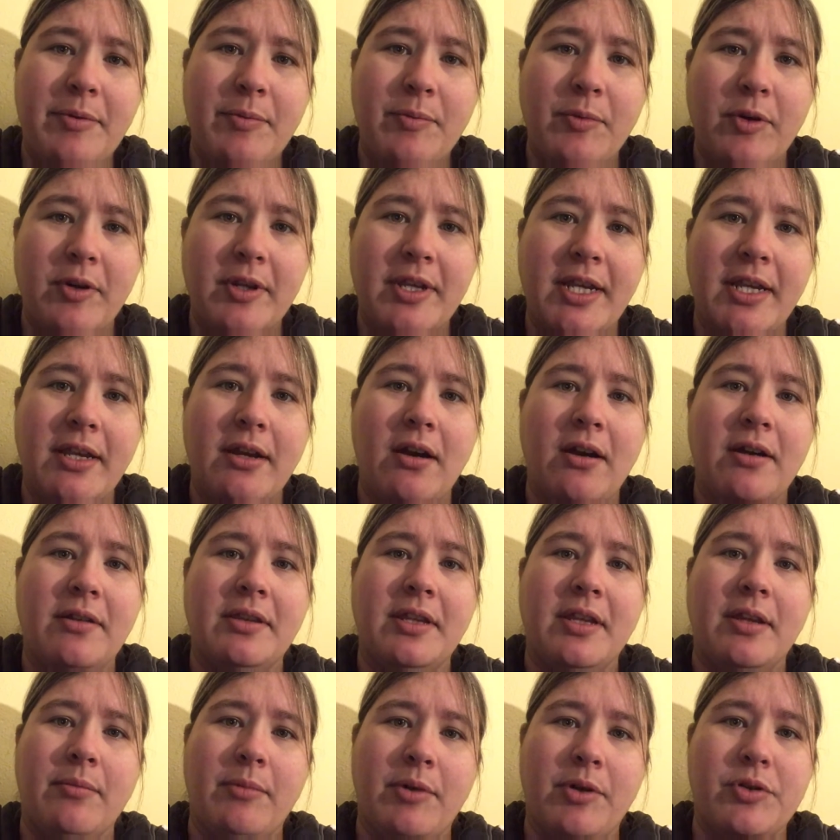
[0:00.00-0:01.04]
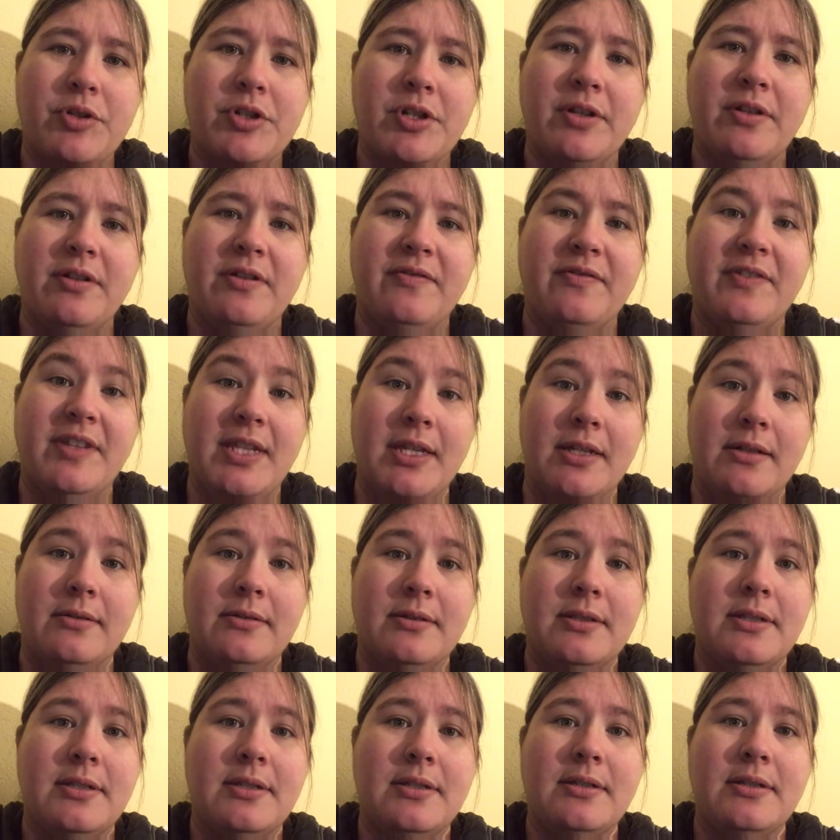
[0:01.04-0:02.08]
been working on the emotion of
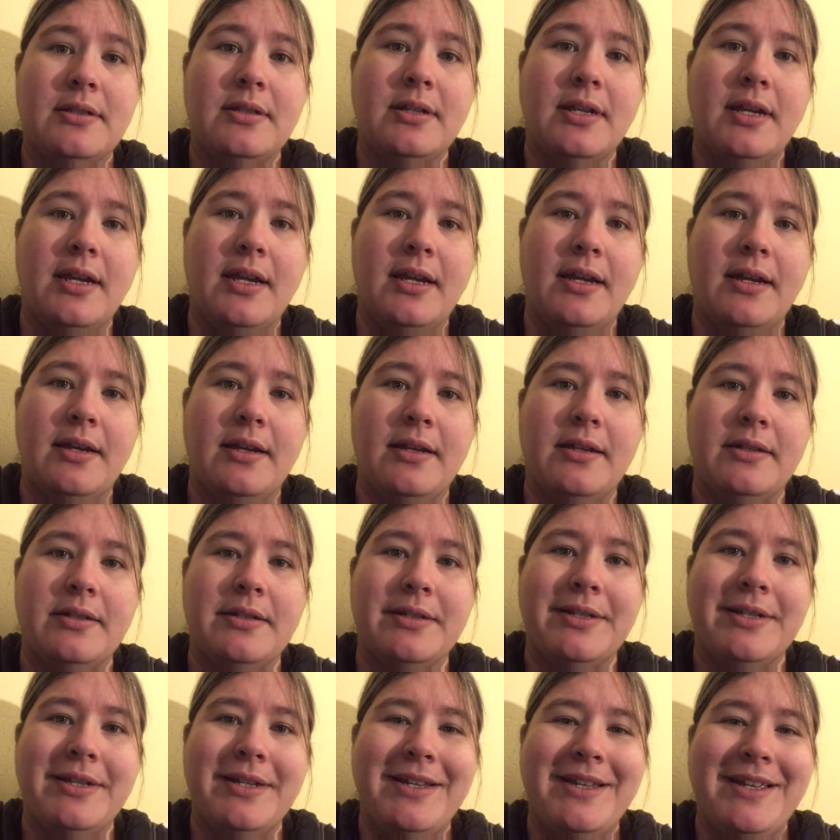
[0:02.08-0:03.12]
guilt, and